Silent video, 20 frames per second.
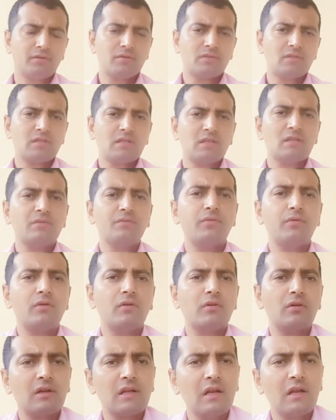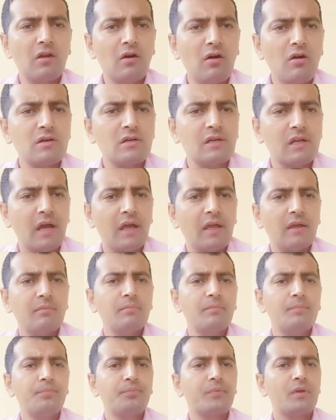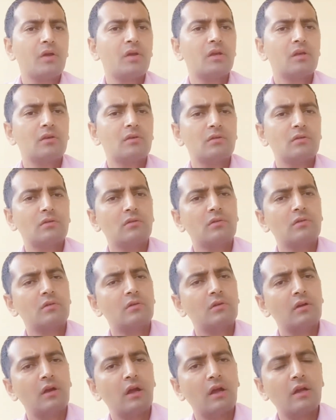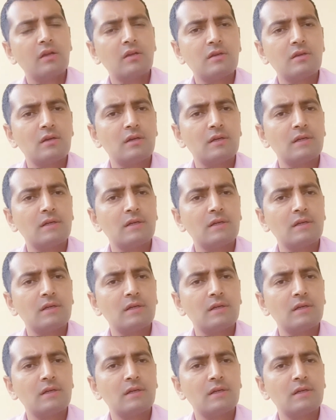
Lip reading: you see, for a long time, and